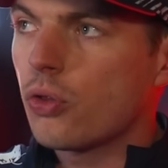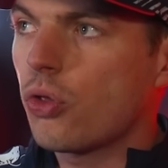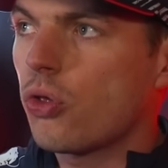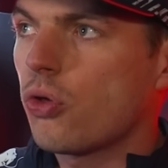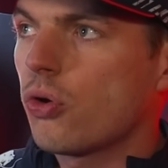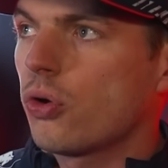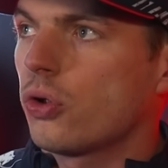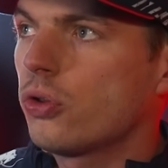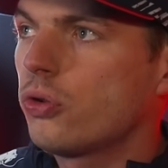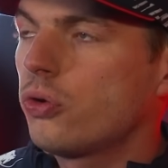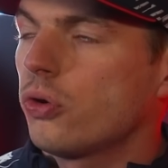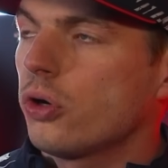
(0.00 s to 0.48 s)

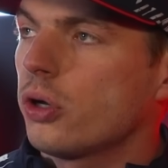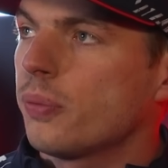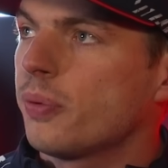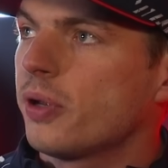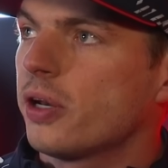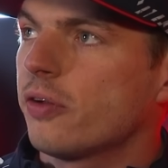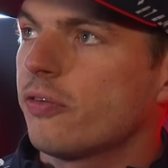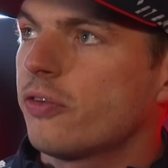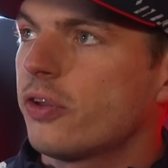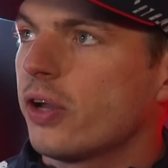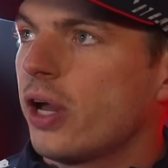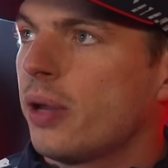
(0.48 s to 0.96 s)
so it took a
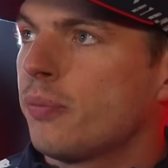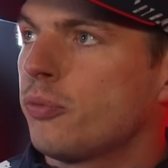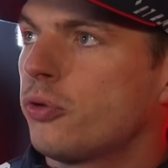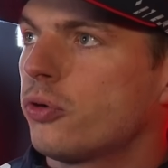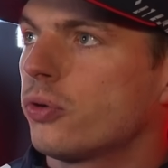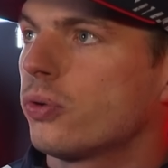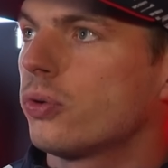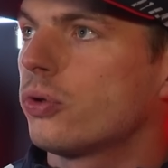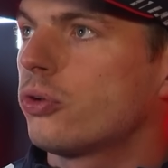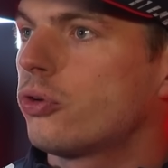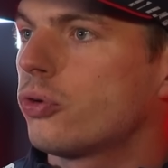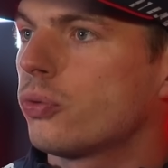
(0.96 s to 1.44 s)
bit of time
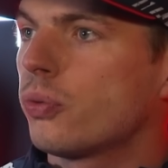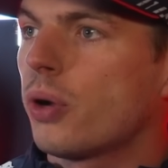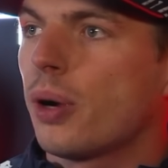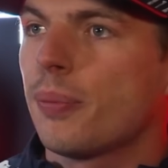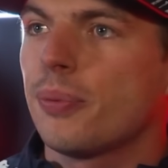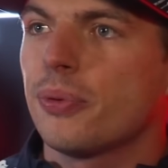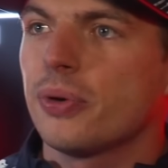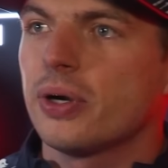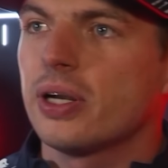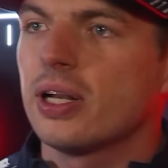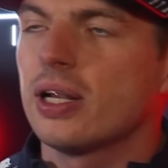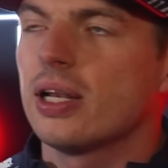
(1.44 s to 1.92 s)
to
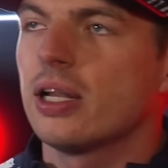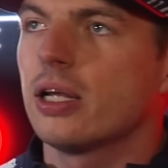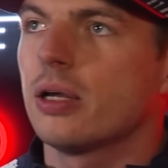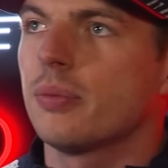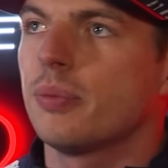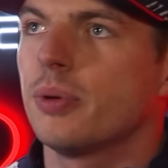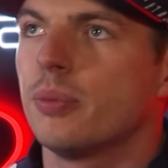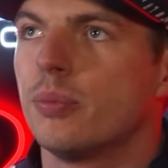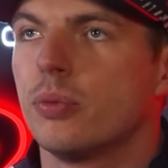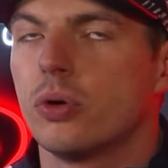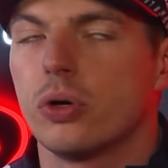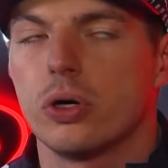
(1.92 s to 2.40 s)
rubber in a little
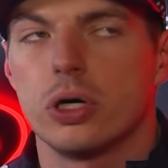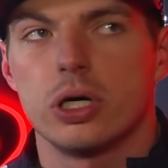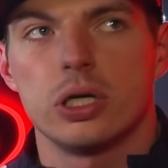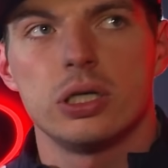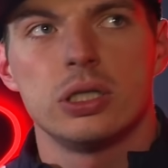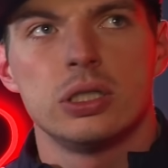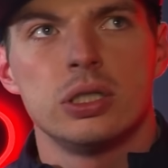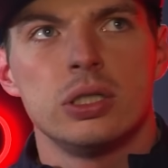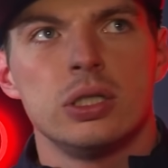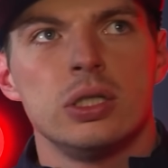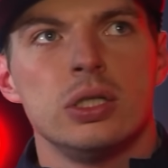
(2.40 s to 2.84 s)
bit more,